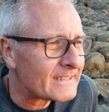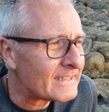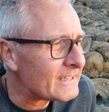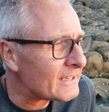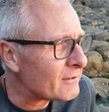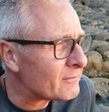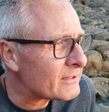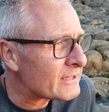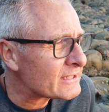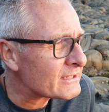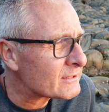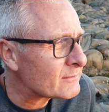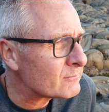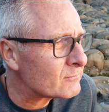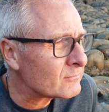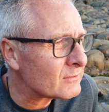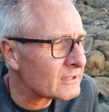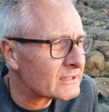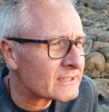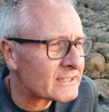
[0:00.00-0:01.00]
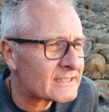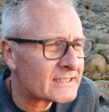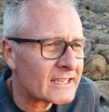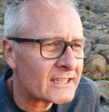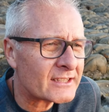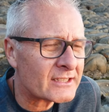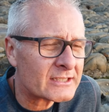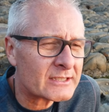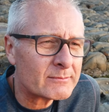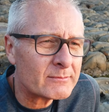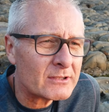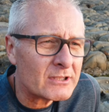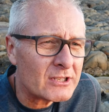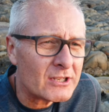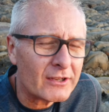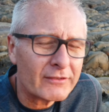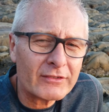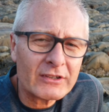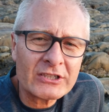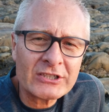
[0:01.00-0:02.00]
you know, there's some, as I said, there's
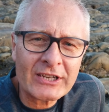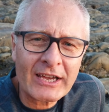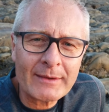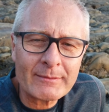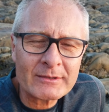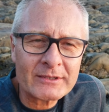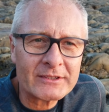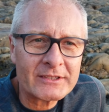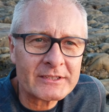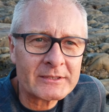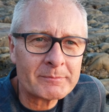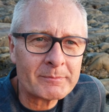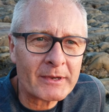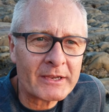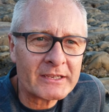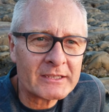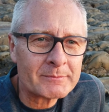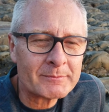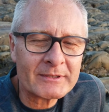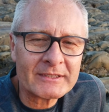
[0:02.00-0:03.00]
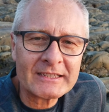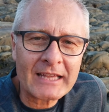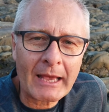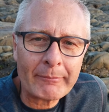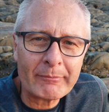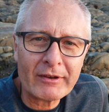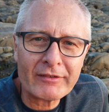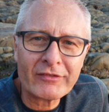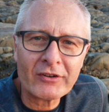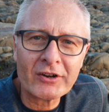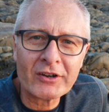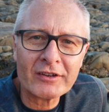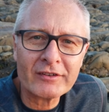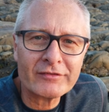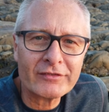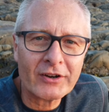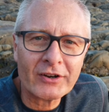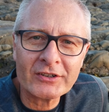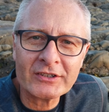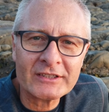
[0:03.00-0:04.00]
some lovely shapes on this beach, but damned if I
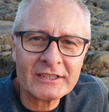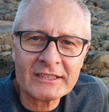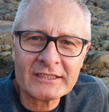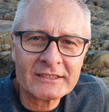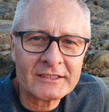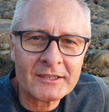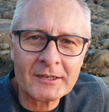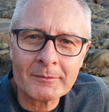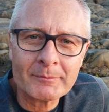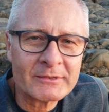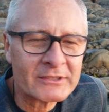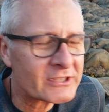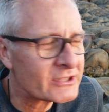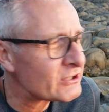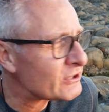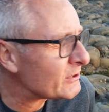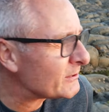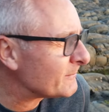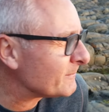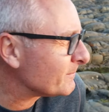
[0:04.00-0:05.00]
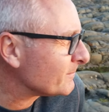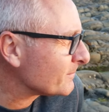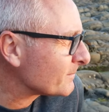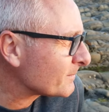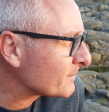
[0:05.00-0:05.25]
could find a decent composition.